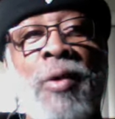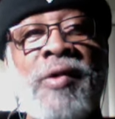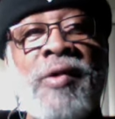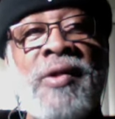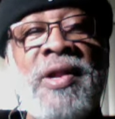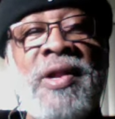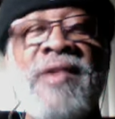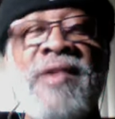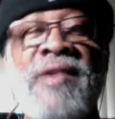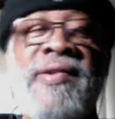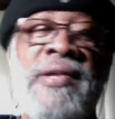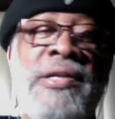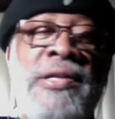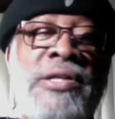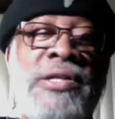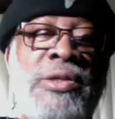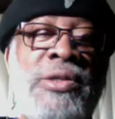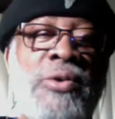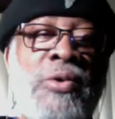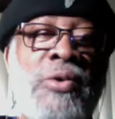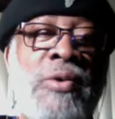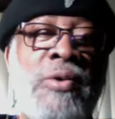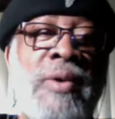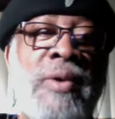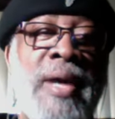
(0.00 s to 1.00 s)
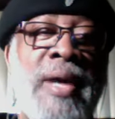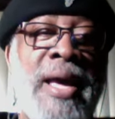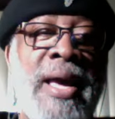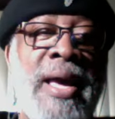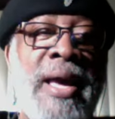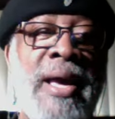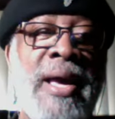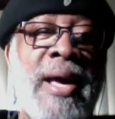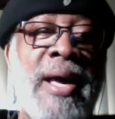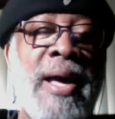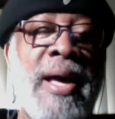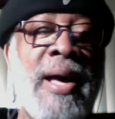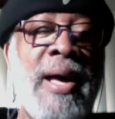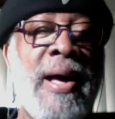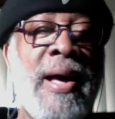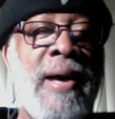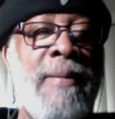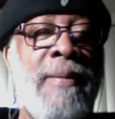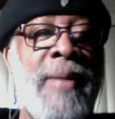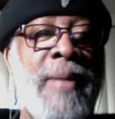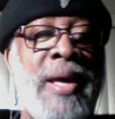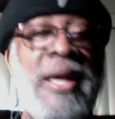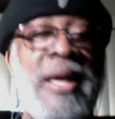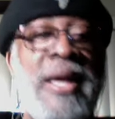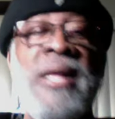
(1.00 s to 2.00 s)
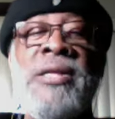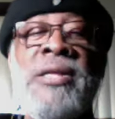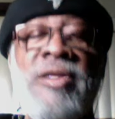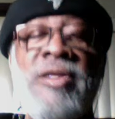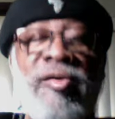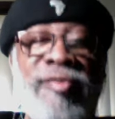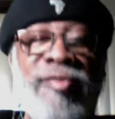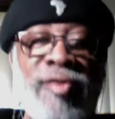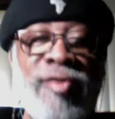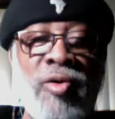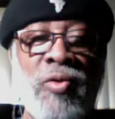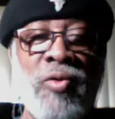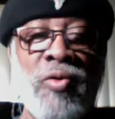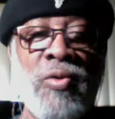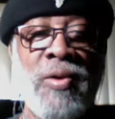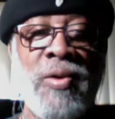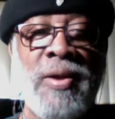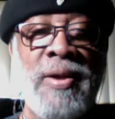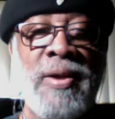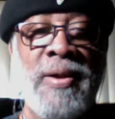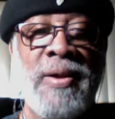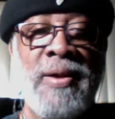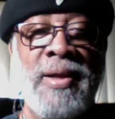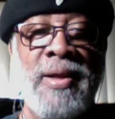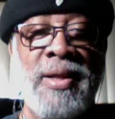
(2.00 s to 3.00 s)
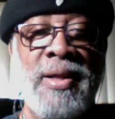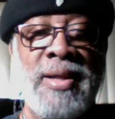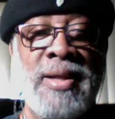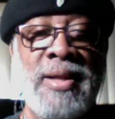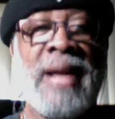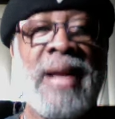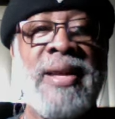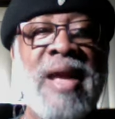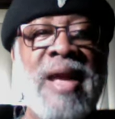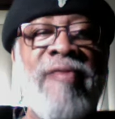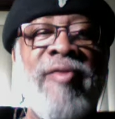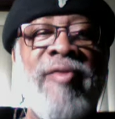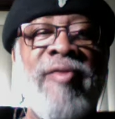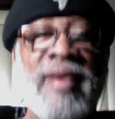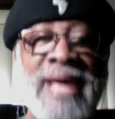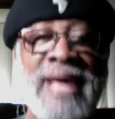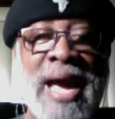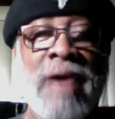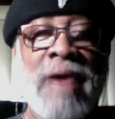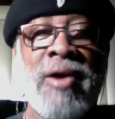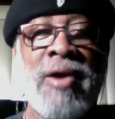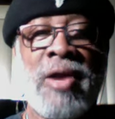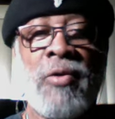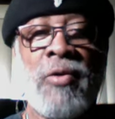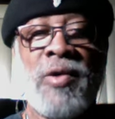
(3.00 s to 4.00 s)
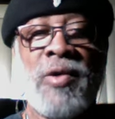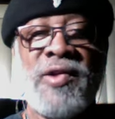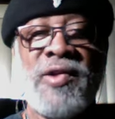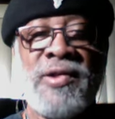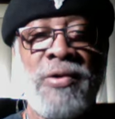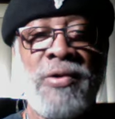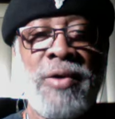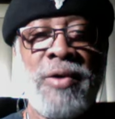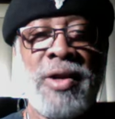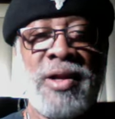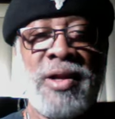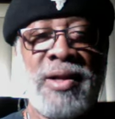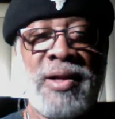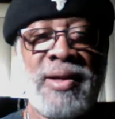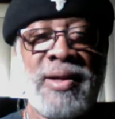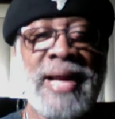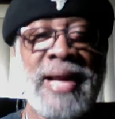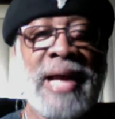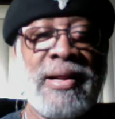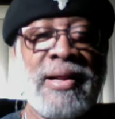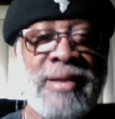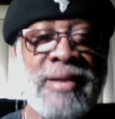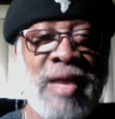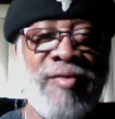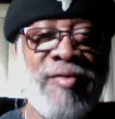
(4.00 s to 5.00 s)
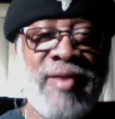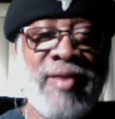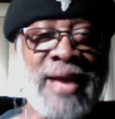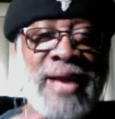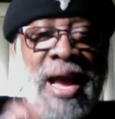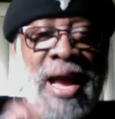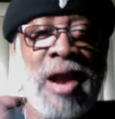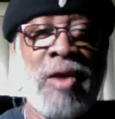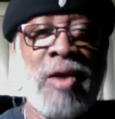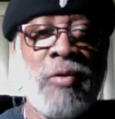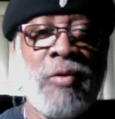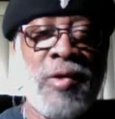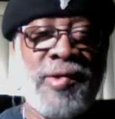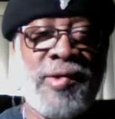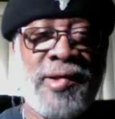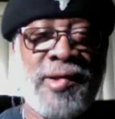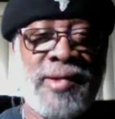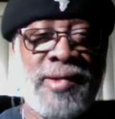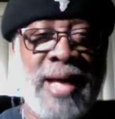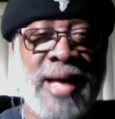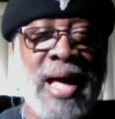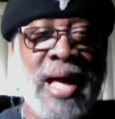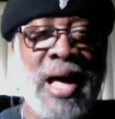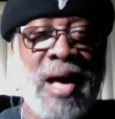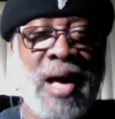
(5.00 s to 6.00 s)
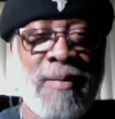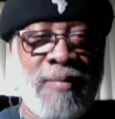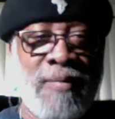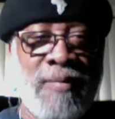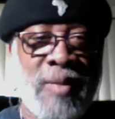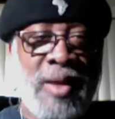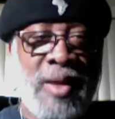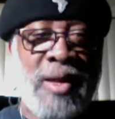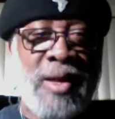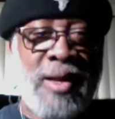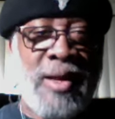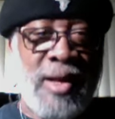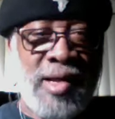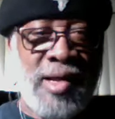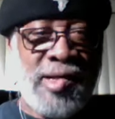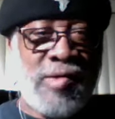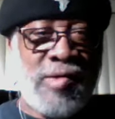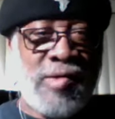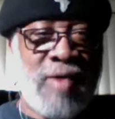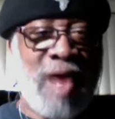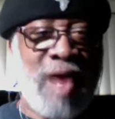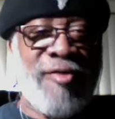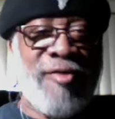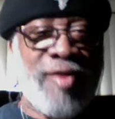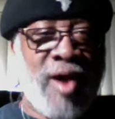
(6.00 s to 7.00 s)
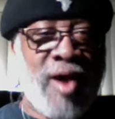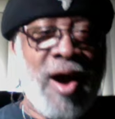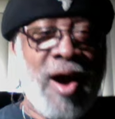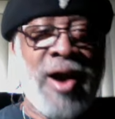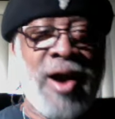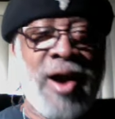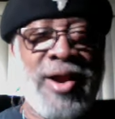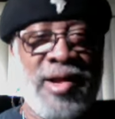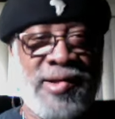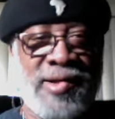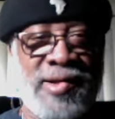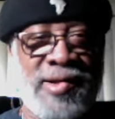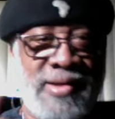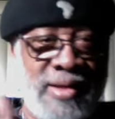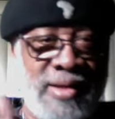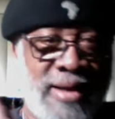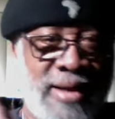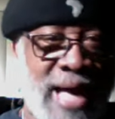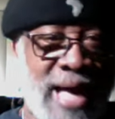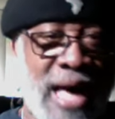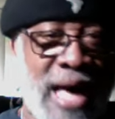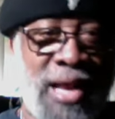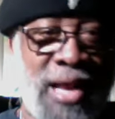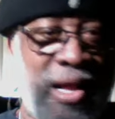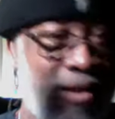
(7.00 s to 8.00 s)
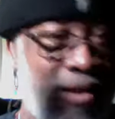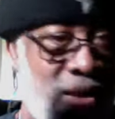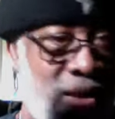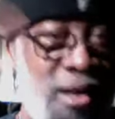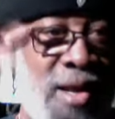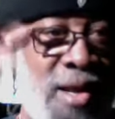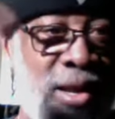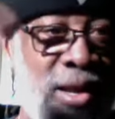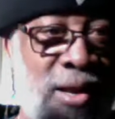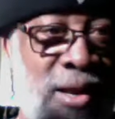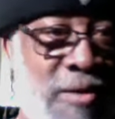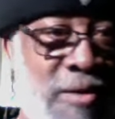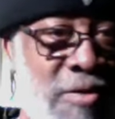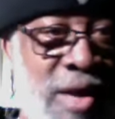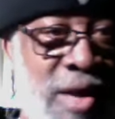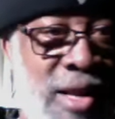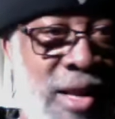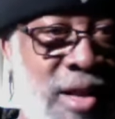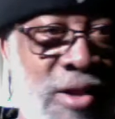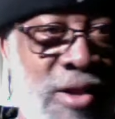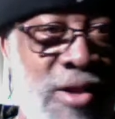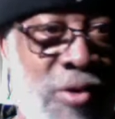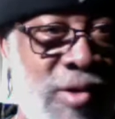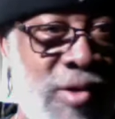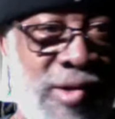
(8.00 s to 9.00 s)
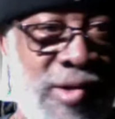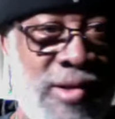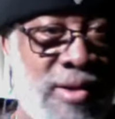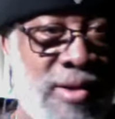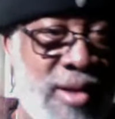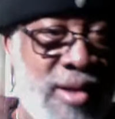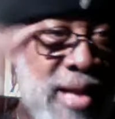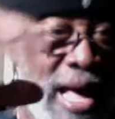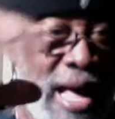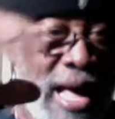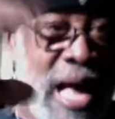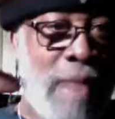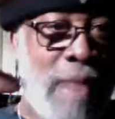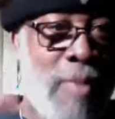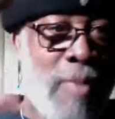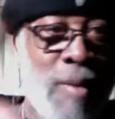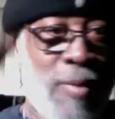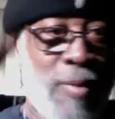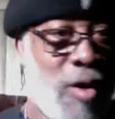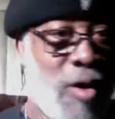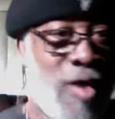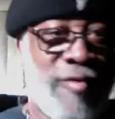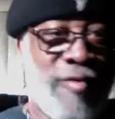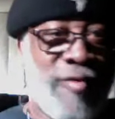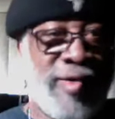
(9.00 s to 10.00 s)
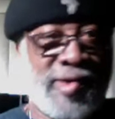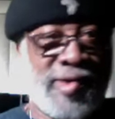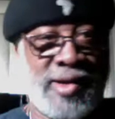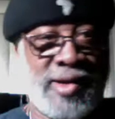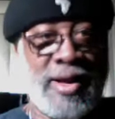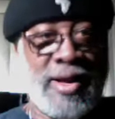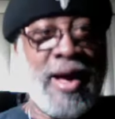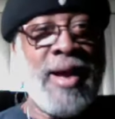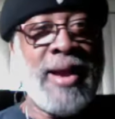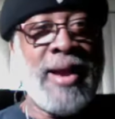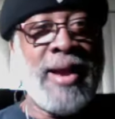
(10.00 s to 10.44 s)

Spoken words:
listening to an interview that Neville Garrick was doing. That Neville Garrick was his graphic artist, the guy that created those album covers and all that.